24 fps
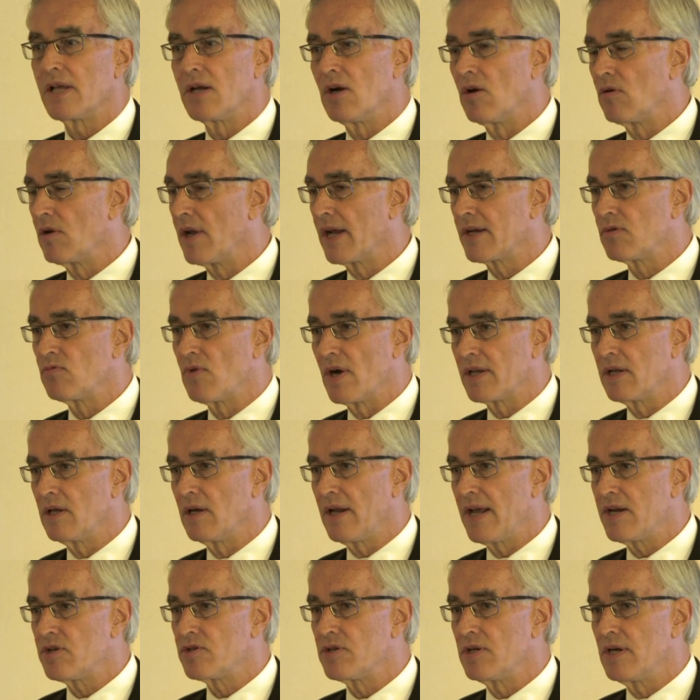They don't like
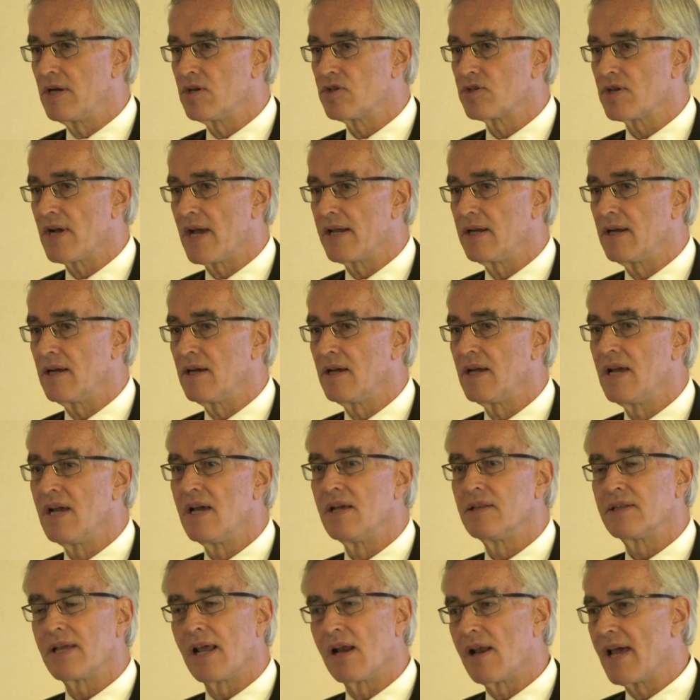regulation in China.
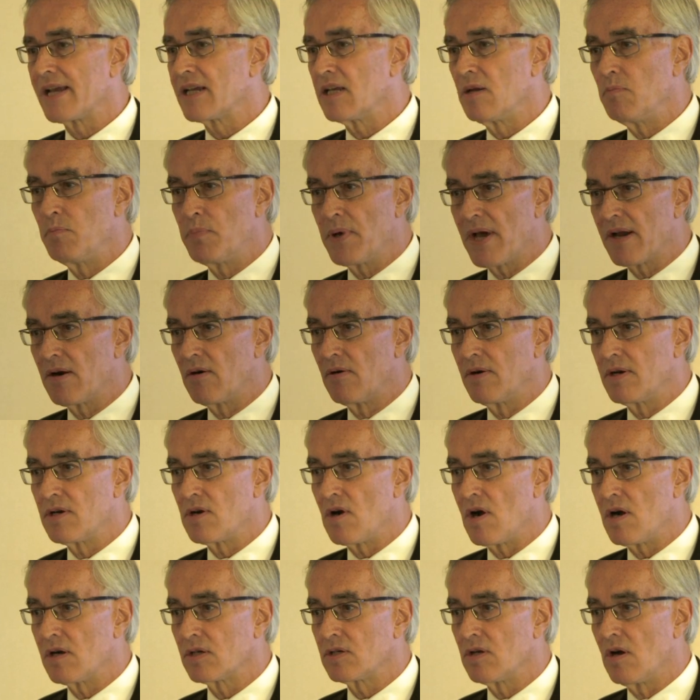They like it better in
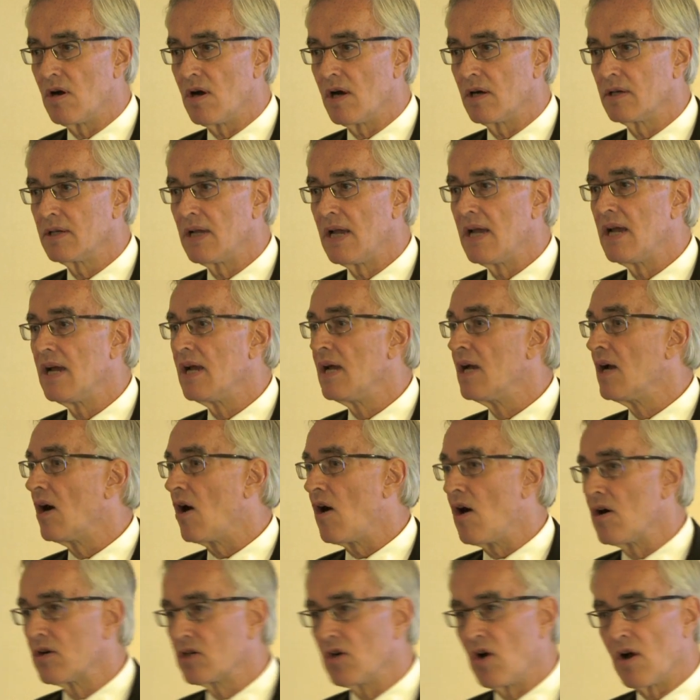Hong Kong.
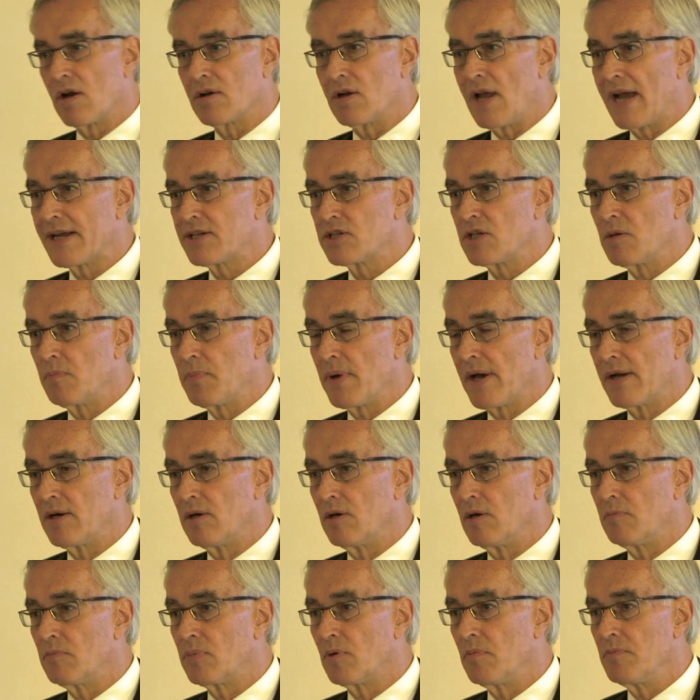Hong Kong likes it
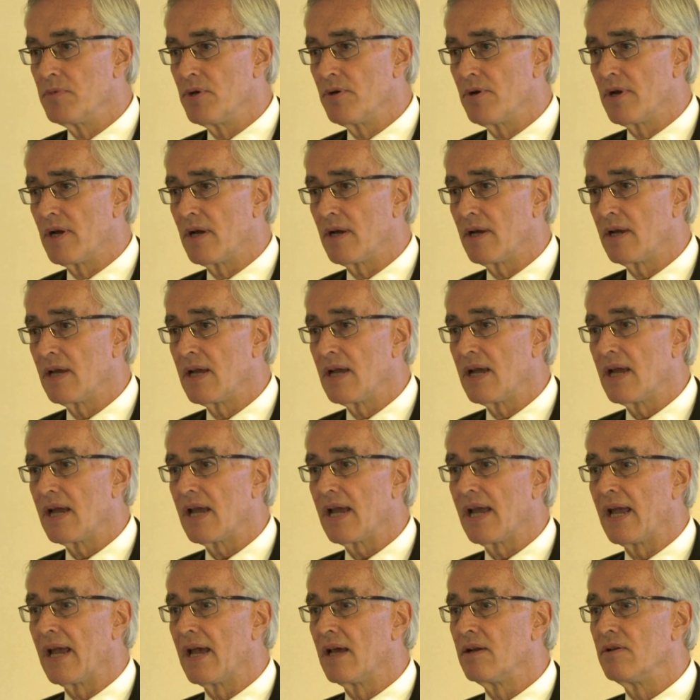better in Bermuda.
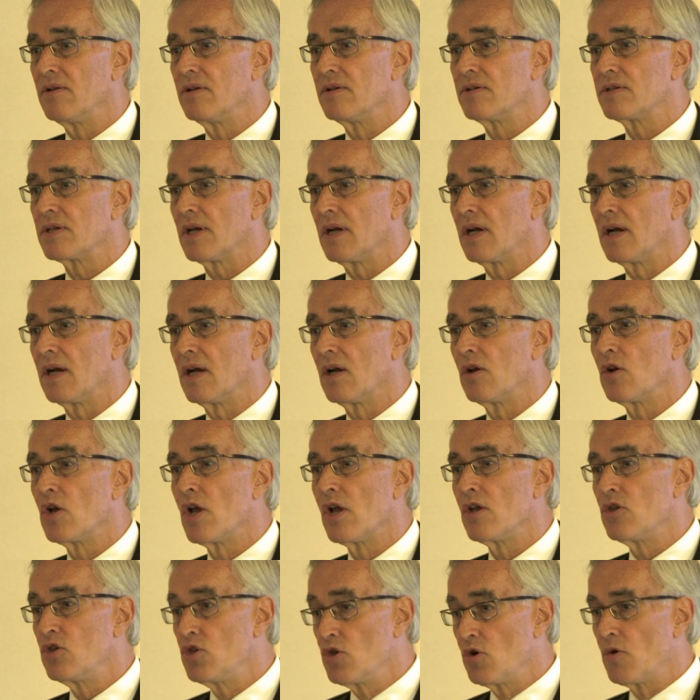And
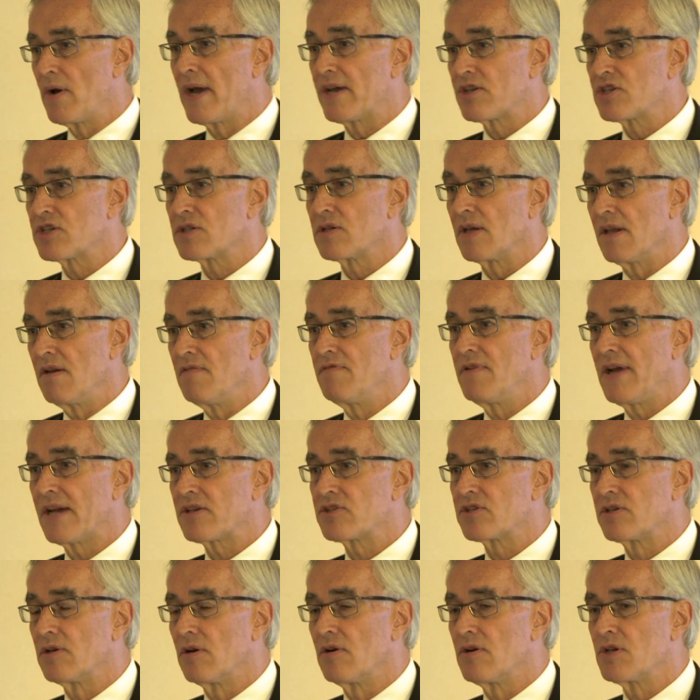U.S.
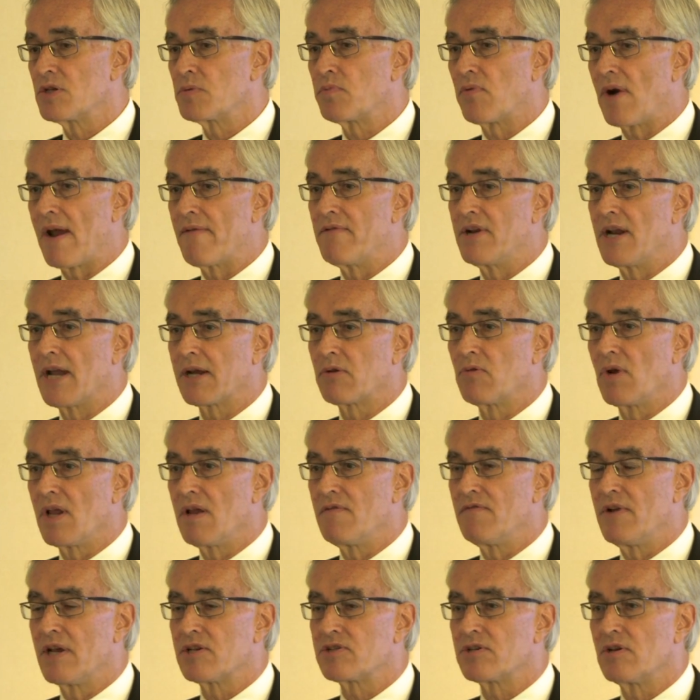investors, private equity
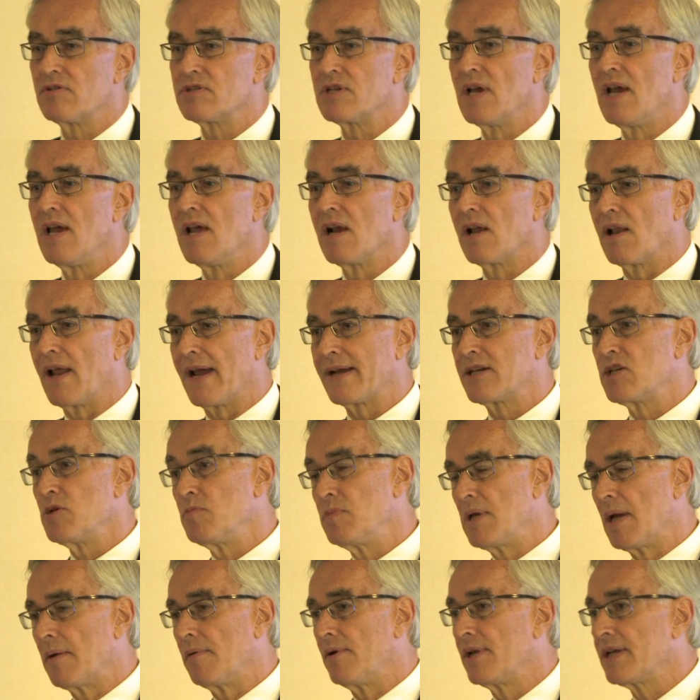investors, like to
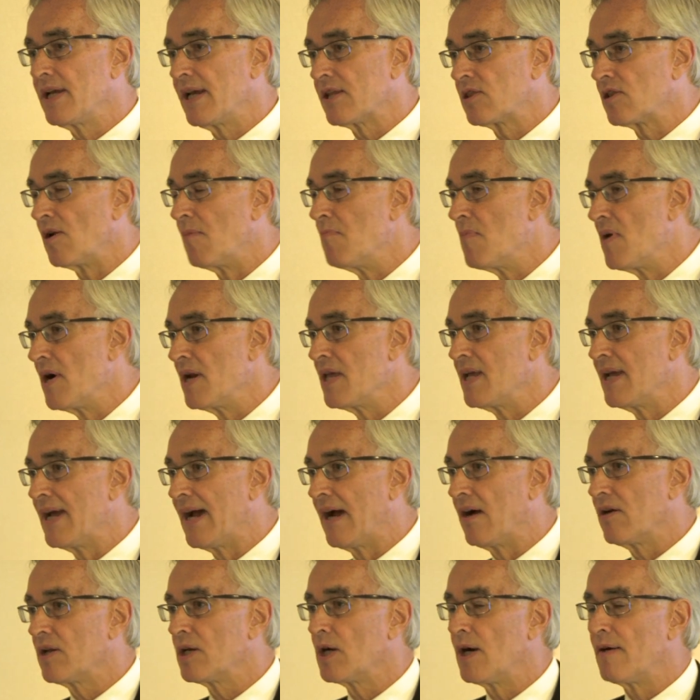be able to get their money
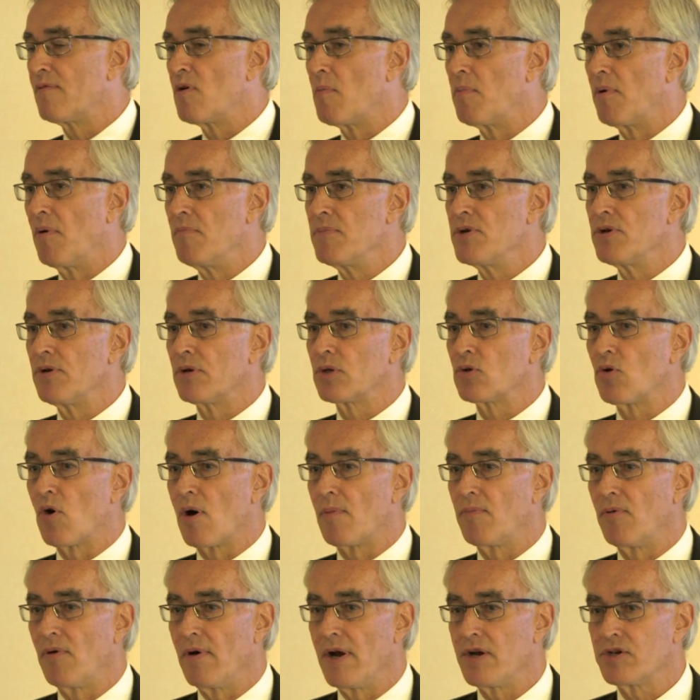out of a Bermuda
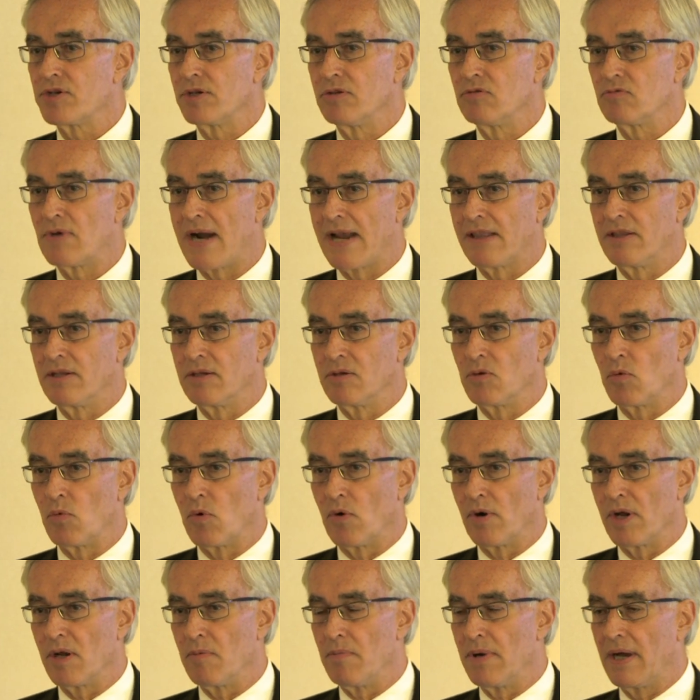corporation rather than
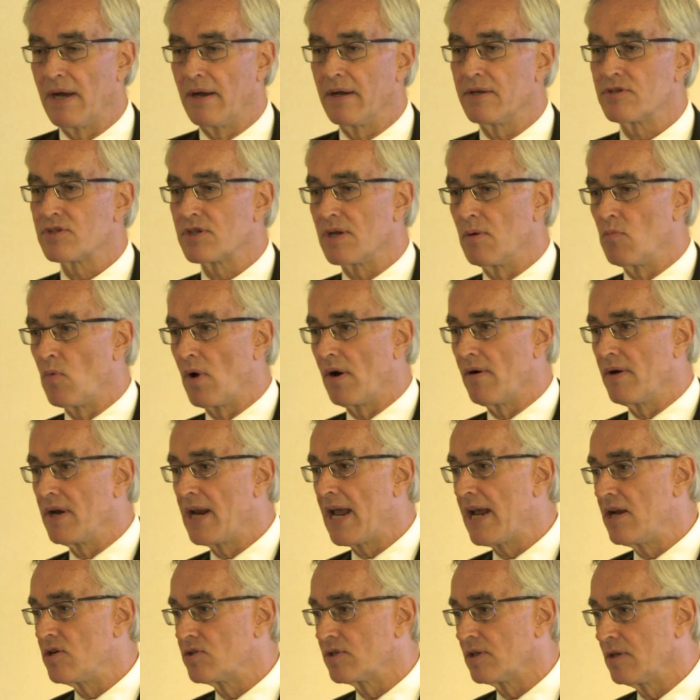worry about it somewhere in
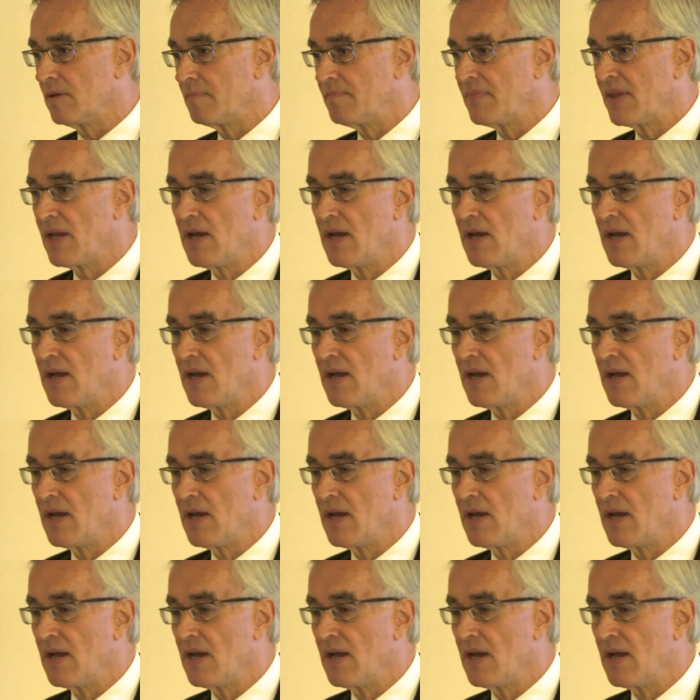Asia.